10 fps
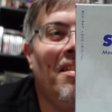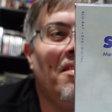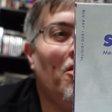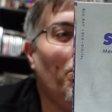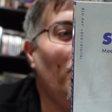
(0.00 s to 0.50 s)

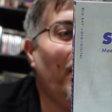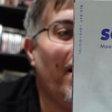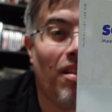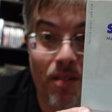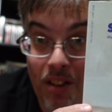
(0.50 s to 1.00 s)
This one looked
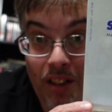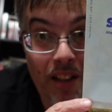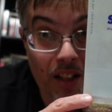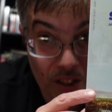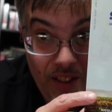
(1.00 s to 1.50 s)
like looks
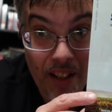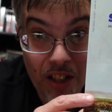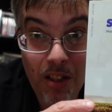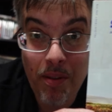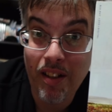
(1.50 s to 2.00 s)
like looked like it
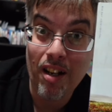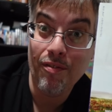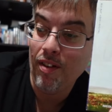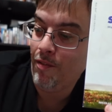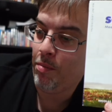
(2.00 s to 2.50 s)
could be a lot of
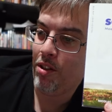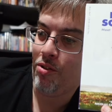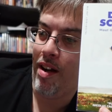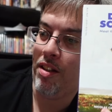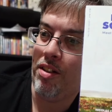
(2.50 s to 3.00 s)
fun from the
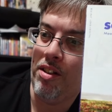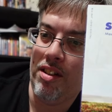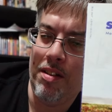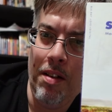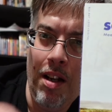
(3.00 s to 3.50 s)
trailers and